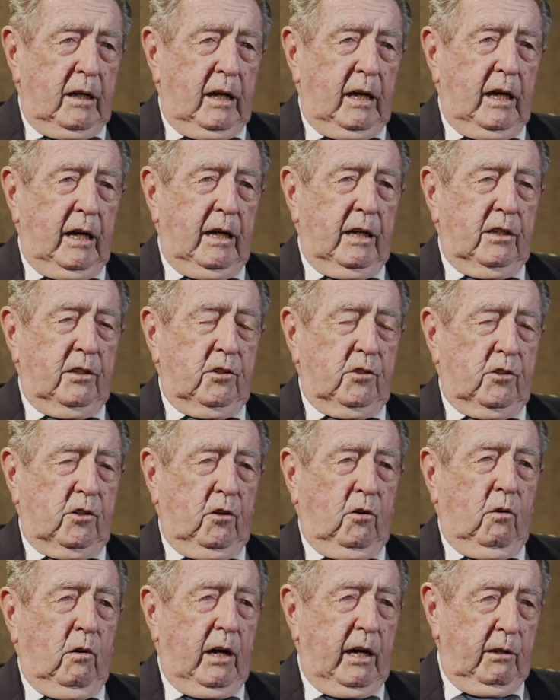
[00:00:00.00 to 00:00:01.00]
and
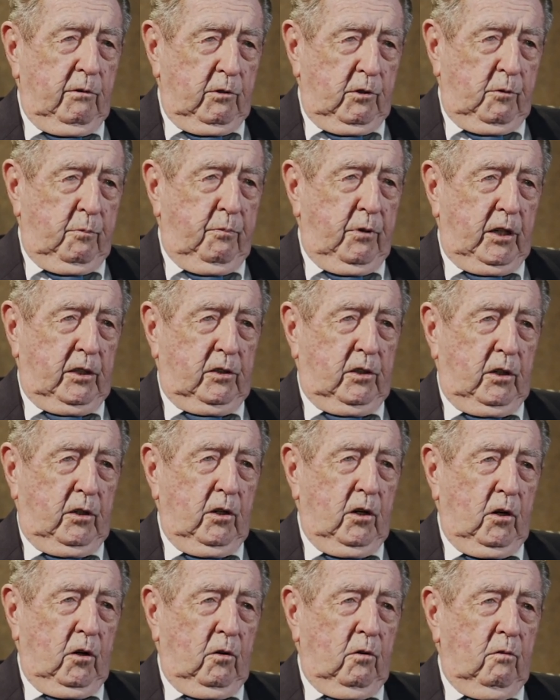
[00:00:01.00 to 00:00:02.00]
so I was picked to
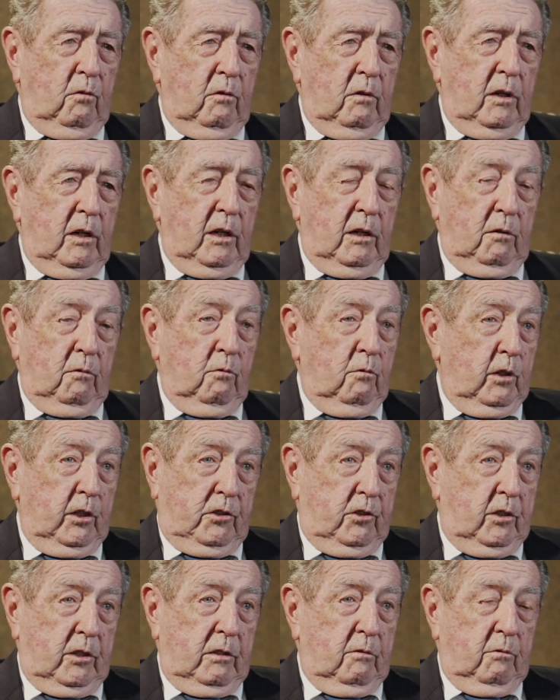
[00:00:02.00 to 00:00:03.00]
go, and
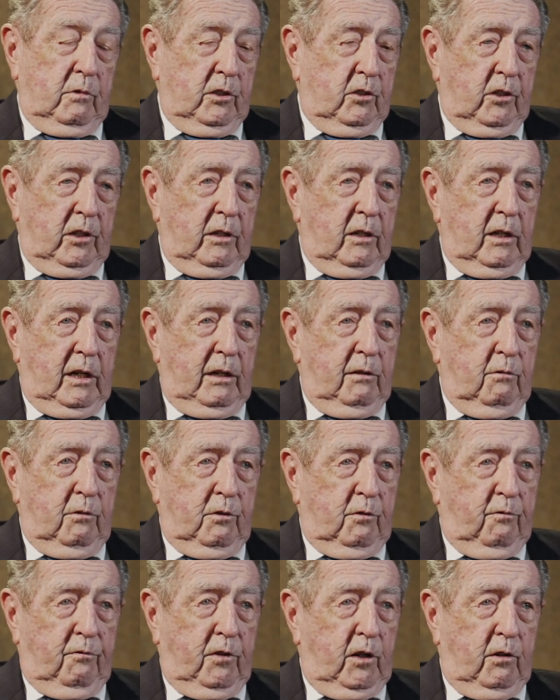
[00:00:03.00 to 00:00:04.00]
which which I
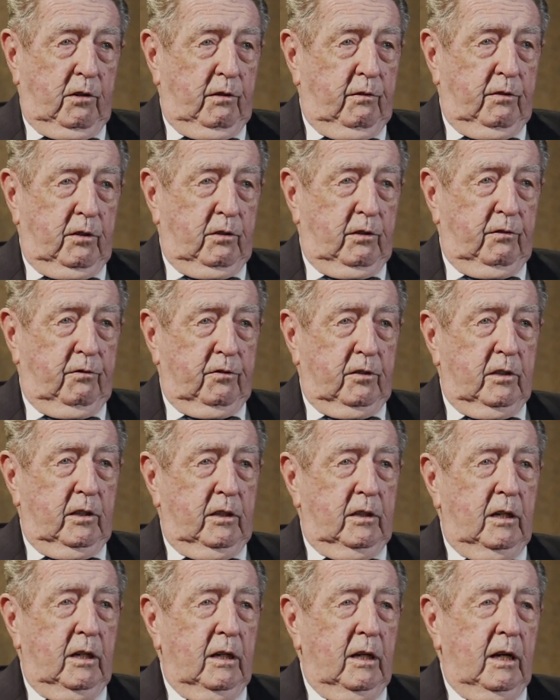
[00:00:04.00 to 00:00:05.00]
was very very
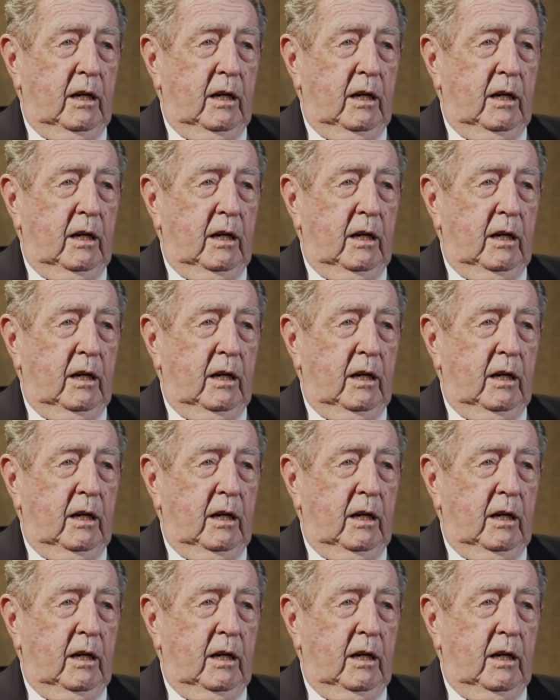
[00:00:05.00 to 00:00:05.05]
fond.